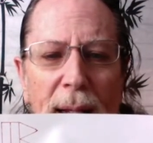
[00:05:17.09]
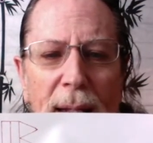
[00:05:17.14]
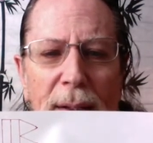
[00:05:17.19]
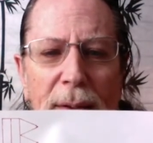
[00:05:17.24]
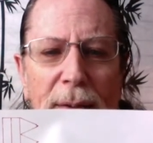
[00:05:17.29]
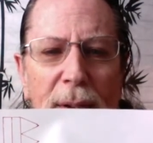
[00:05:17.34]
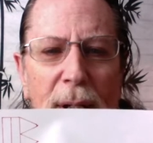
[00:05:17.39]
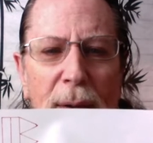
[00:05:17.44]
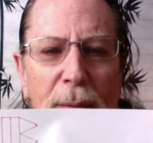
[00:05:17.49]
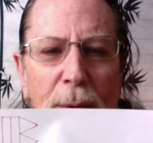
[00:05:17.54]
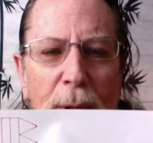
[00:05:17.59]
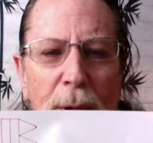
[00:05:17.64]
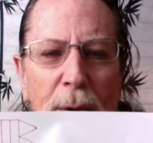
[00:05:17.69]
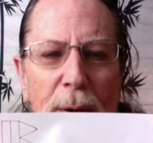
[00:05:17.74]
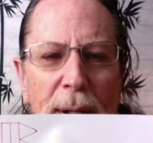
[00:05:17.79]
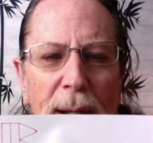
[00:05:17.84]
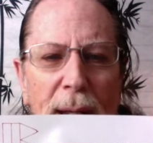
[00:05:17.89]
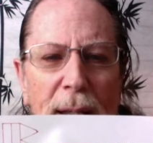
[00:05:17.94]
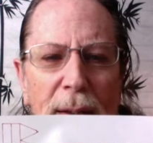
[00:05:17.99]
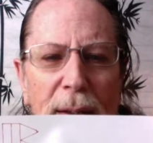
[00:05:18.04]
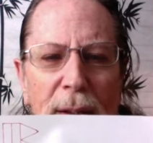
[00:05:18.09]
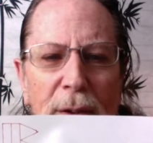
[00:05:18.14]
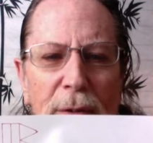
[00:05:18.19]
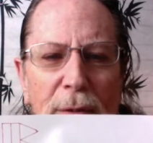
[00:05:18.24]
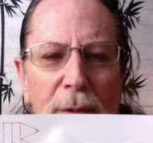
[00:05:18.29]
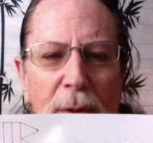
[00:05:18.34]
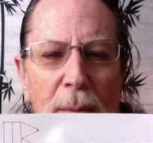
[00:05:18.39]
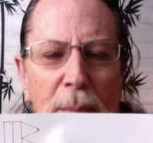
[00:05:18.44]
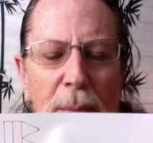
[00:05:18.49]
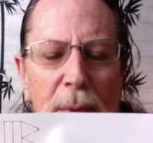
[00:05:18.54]
let's see, if we look at this
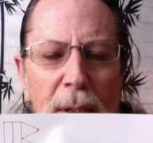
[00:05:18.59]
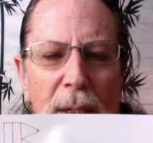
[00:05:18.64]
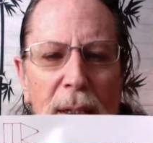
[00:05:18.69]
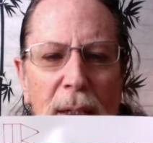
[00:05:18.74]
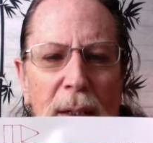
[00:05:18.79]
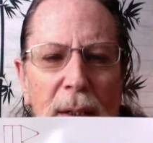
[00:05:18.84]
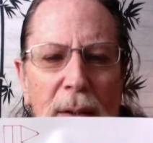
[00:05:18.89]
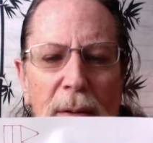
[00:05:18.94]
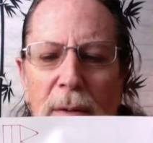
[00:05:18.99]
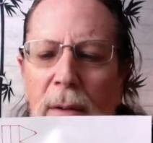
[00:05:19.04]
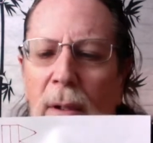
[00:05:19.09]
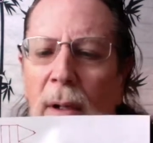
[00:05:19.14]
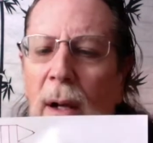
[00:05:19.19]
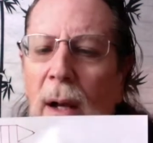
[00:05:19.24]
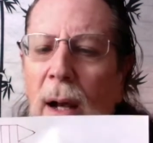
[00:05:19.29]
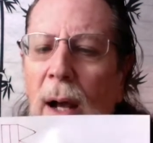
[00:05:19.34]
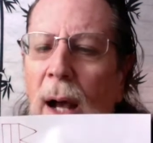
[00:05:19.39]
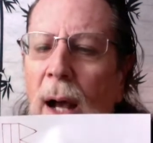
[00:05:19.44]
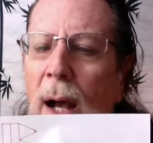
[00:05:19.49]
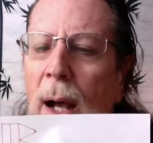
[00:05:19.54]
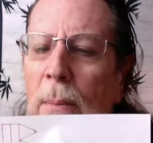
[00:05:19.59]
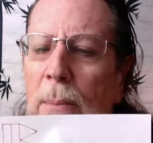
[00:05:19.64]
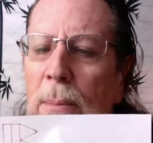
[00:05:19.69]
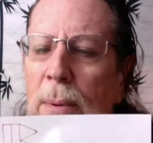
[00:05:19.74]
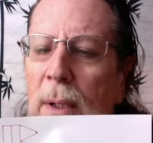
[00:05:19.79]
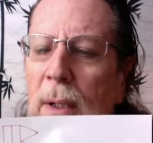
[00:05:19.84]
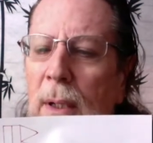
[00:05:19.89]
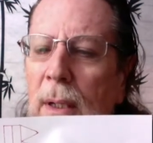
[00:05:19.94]
from the top,